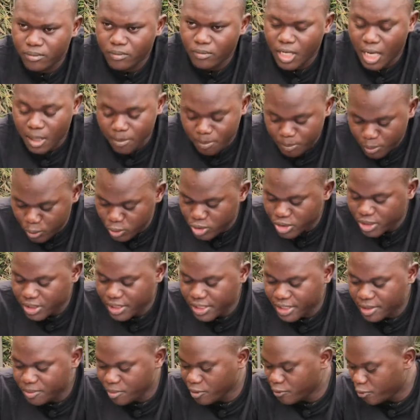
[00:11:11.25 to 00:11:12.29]
I'm putting
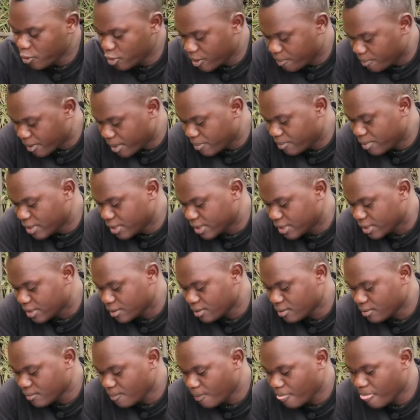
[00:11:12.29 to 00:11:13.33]
it before the public.
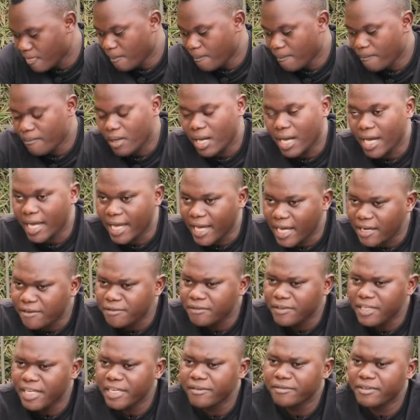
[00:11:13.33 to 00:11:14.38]
I have
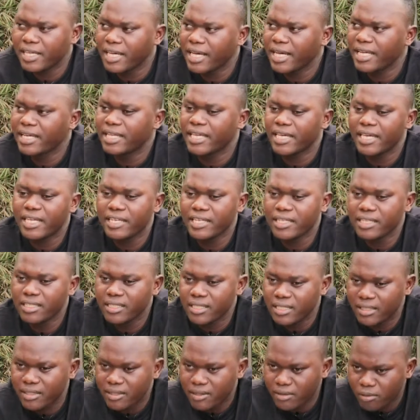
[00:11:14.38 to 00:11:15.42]
never had any
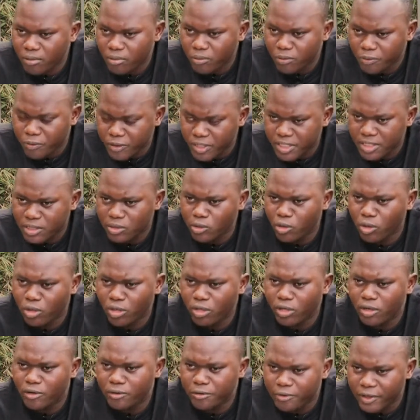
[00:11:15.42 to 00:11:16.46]
physical
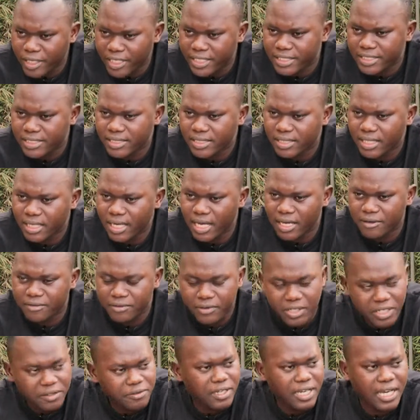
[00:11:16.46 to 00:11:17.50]
fight. I've
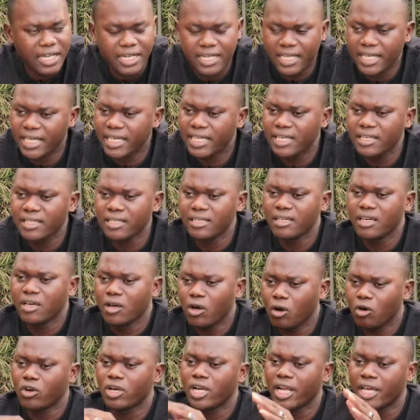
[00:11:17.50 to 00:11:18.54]
never had any
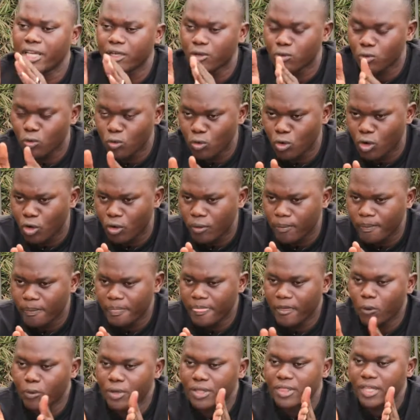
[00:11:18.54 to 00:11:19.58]
online war
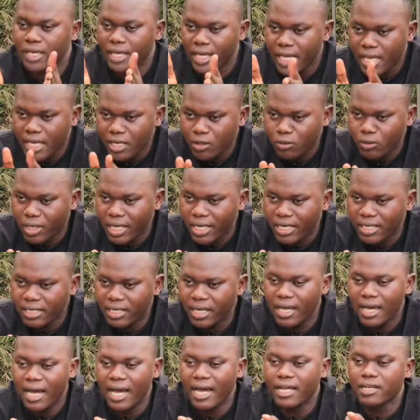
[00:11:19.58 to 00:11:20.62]
with anyone
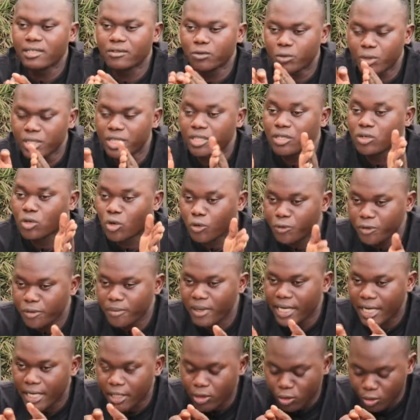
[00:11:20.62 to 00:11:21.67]
and with Koffi
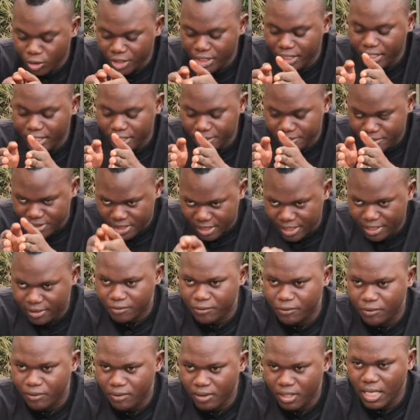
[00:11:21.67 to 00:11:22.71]
Mac-Adory himself.
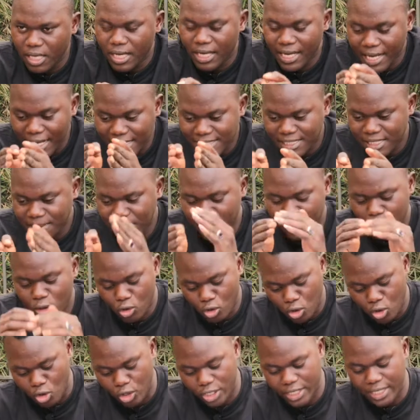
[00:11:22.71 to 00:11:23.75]
Kasebedo
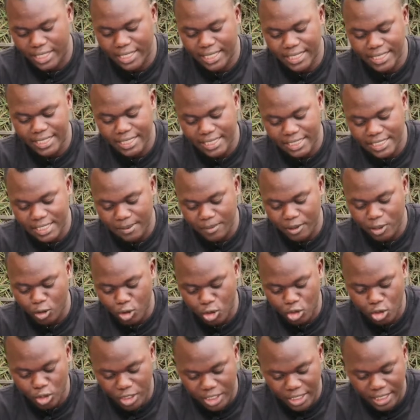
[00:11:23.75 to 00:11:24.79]
kode, kata kasebedo
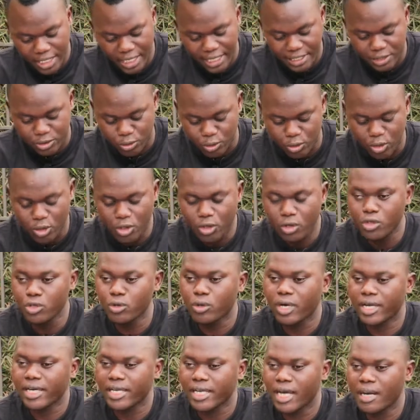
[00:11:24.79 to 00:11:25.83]
kodo gingato, you
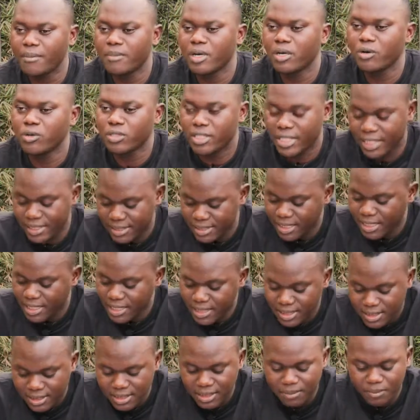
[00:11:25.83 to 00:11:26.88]
can come out and say,
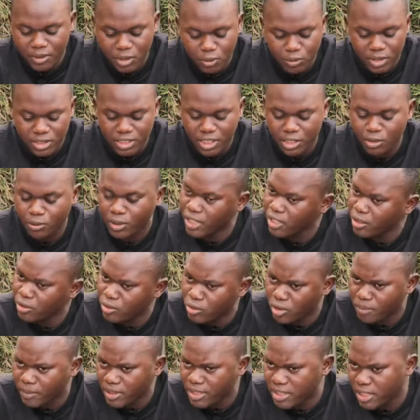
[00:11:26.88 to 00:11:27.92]
ni si minuwa se yuare
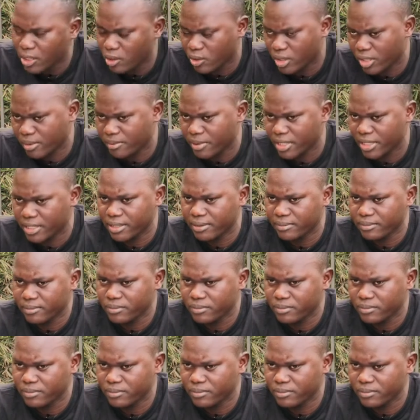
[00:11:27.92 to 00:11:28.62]
yore machalo kamake.